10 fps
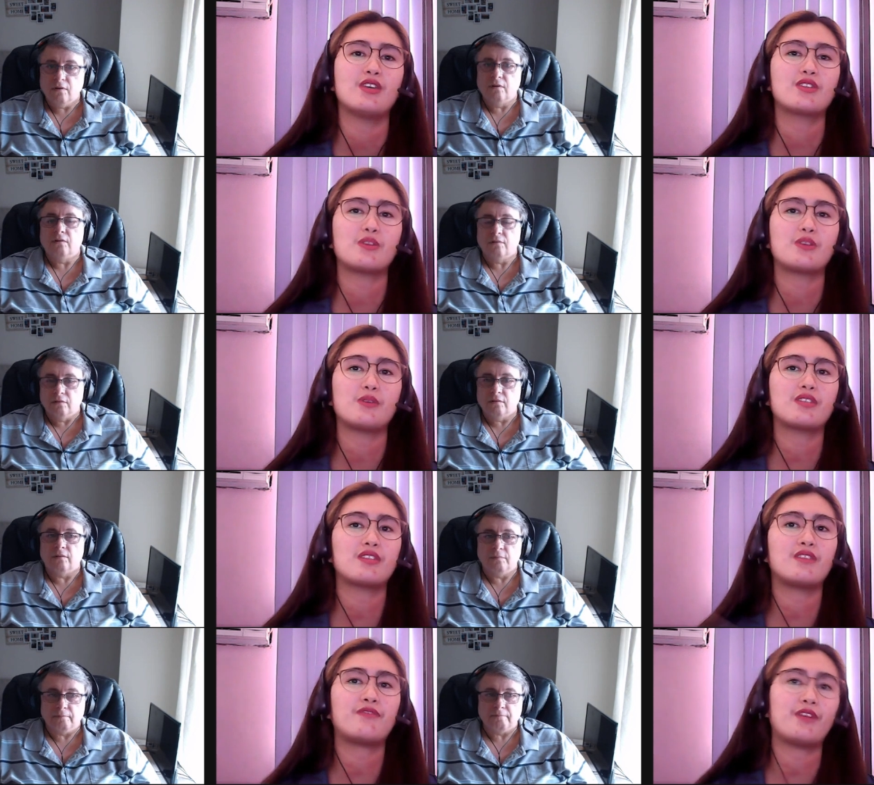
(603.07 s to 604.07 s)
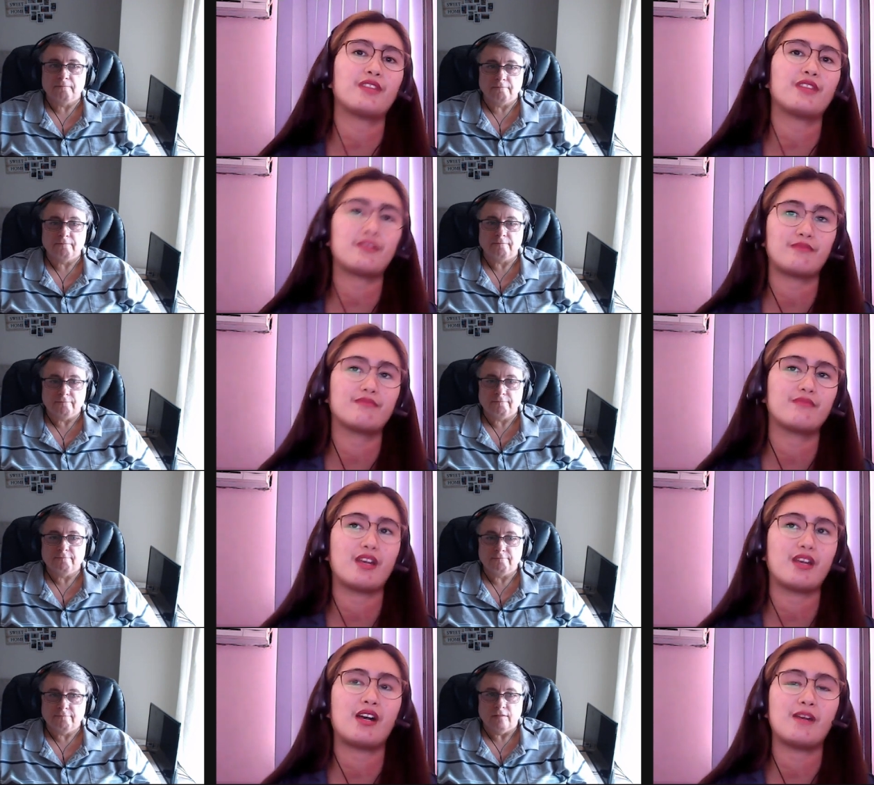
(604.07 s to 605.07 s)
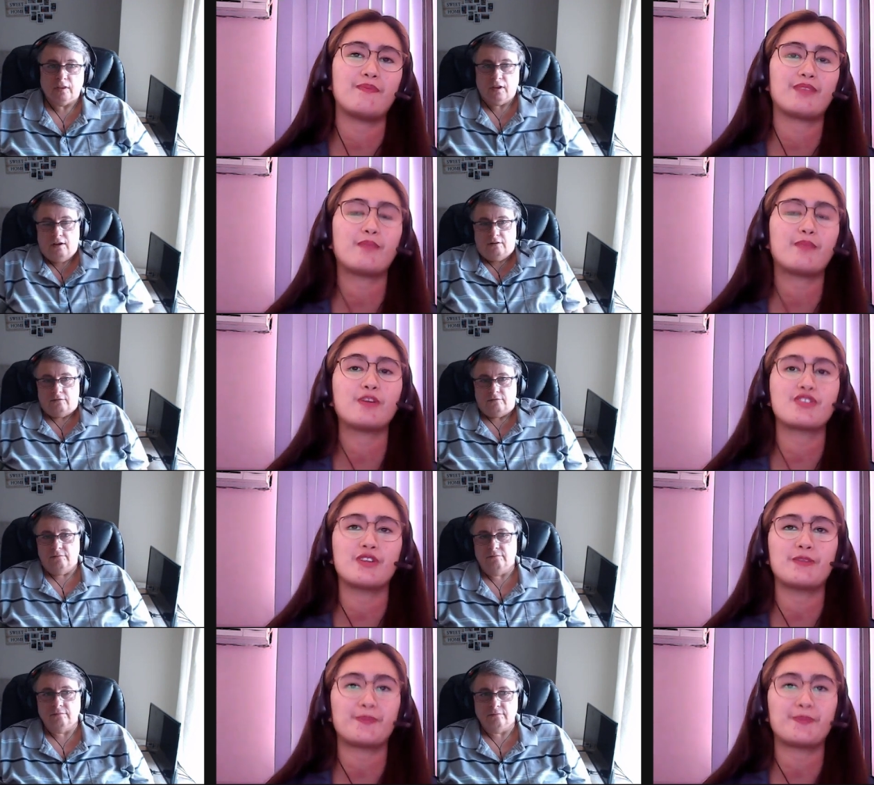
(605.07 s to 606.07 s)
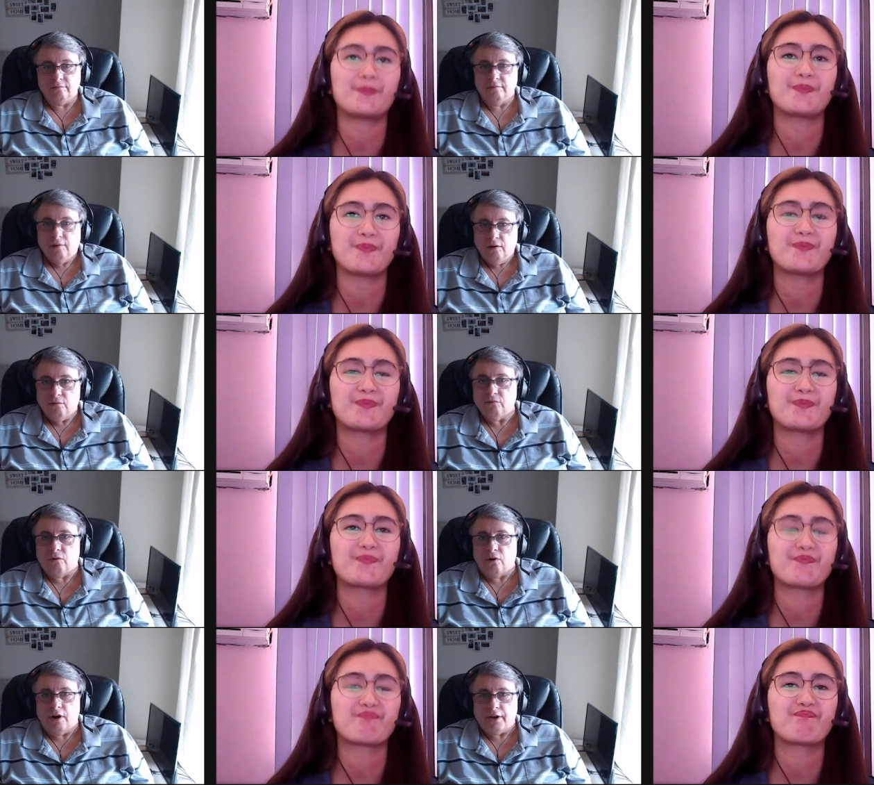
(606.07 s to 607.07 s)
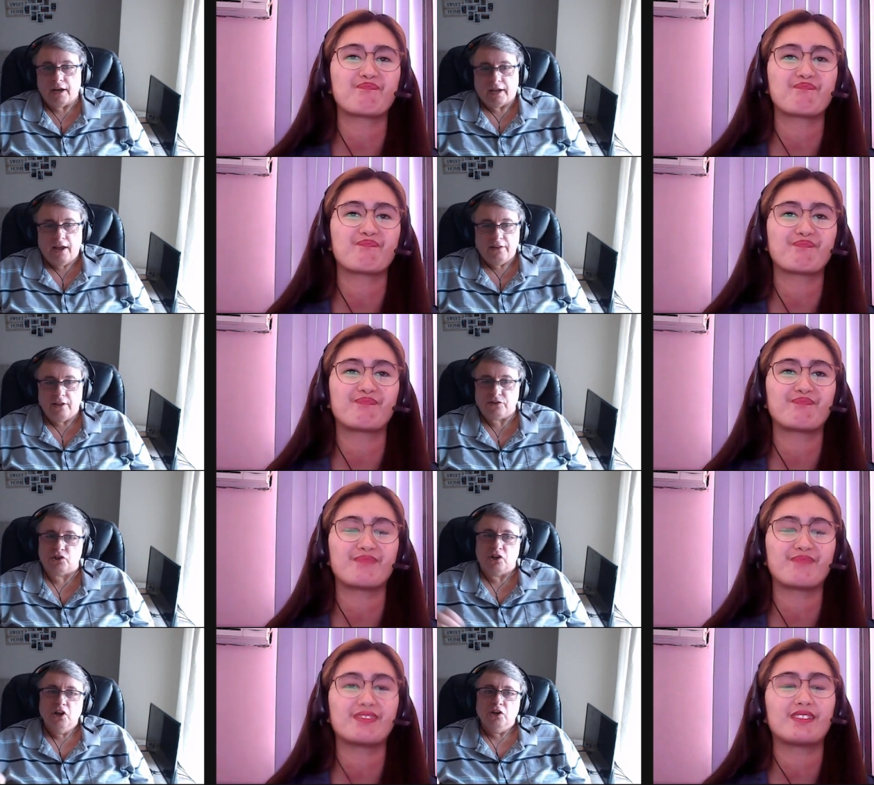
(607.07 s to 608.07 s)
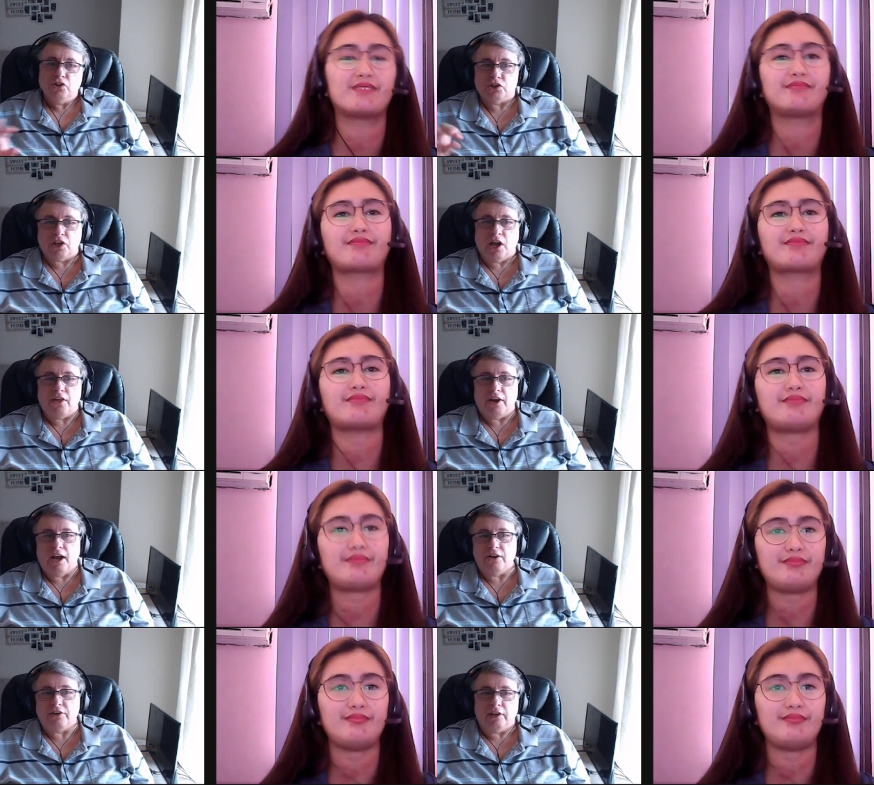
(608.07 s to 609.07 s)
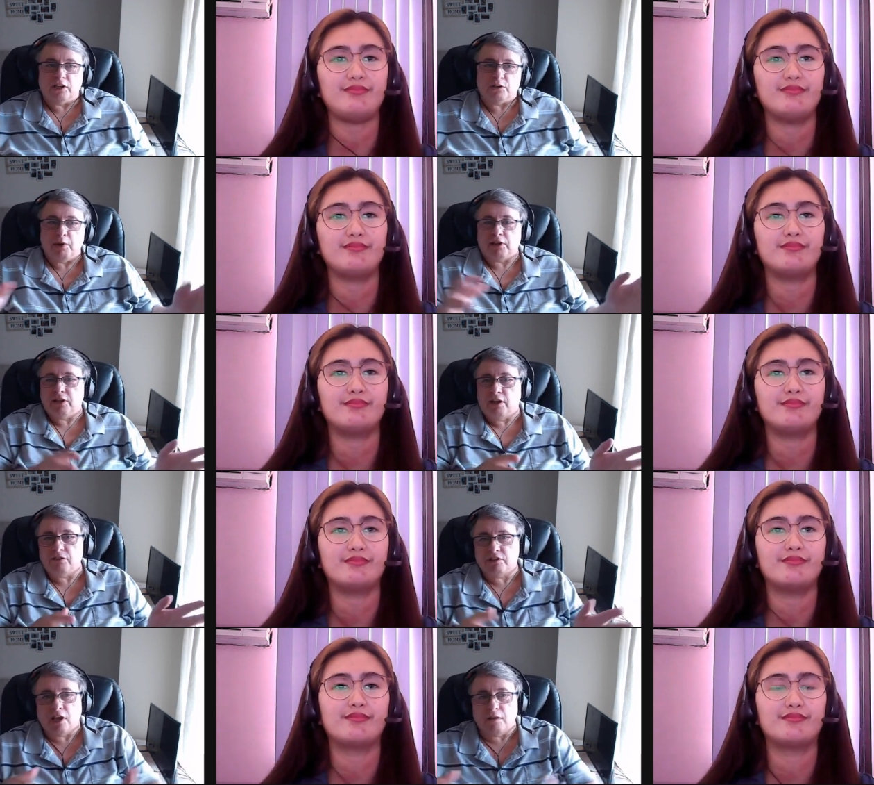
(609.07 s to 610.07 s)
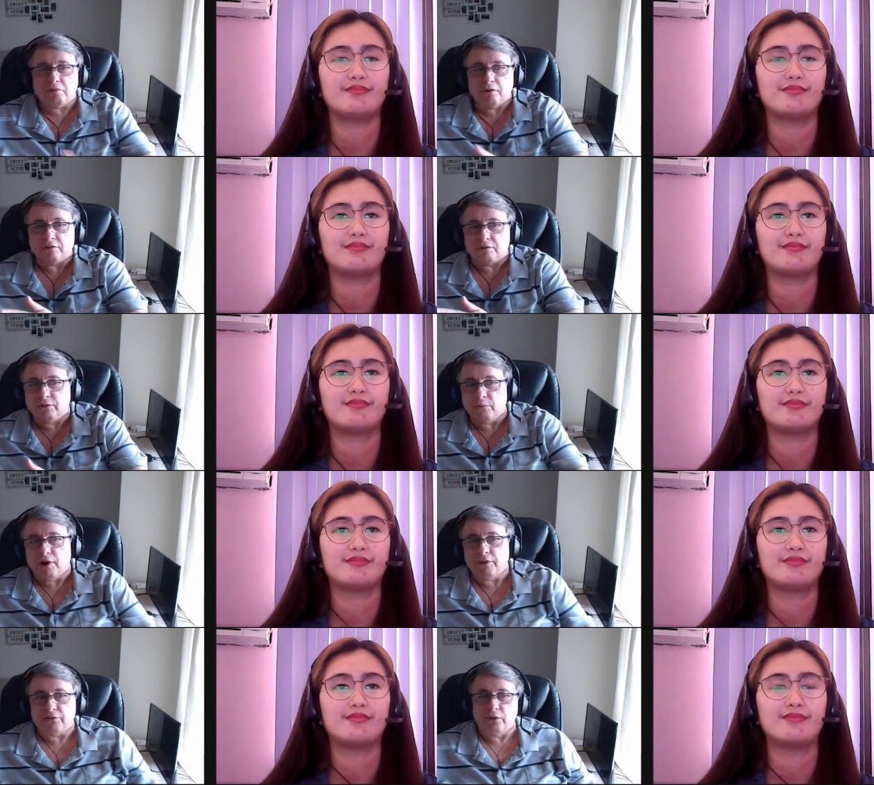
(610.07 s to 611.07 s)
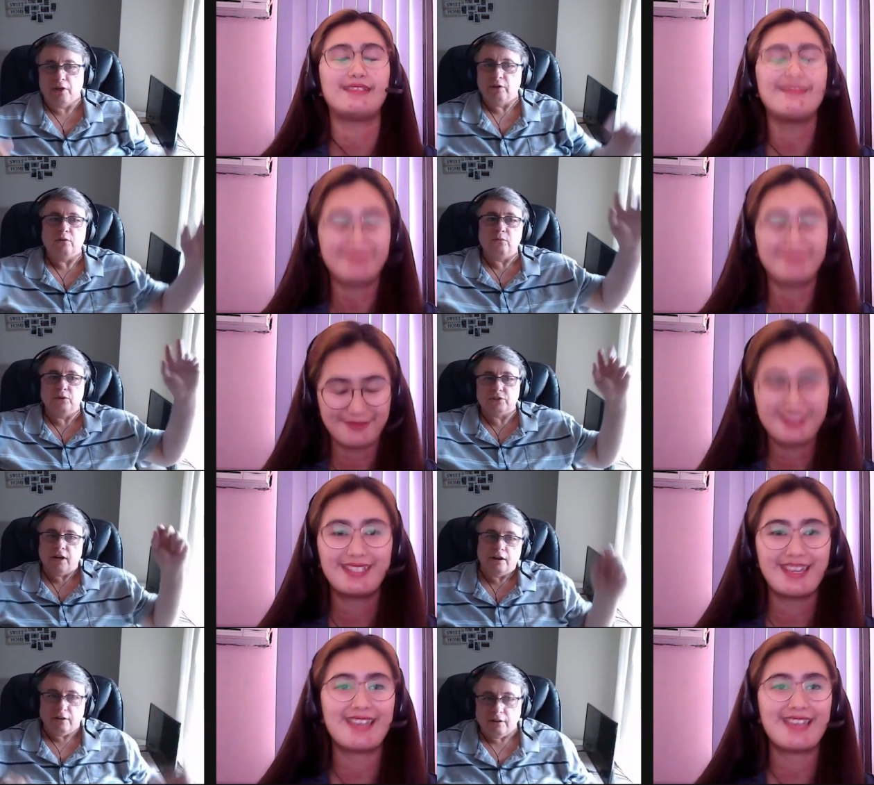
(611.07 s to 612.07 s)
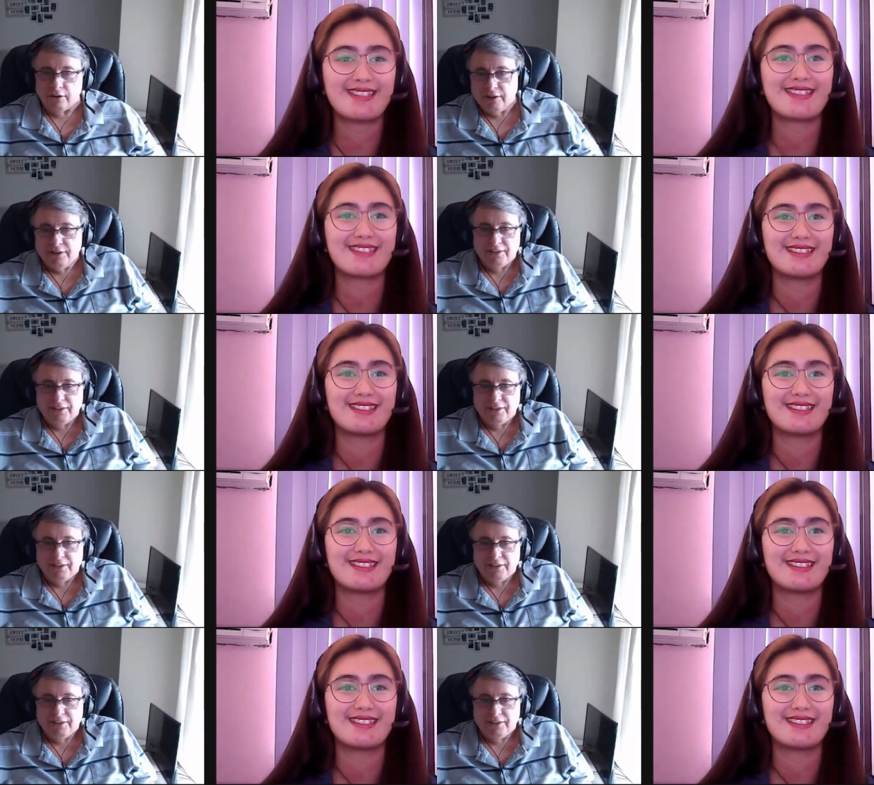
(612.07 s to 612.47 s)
Speaker 1: So it's a different person.
Speaker 2: Right. Okay. And that's just so they don't expect to have the same person all the way through, and they think, oh, what's
Speaker 1: going on?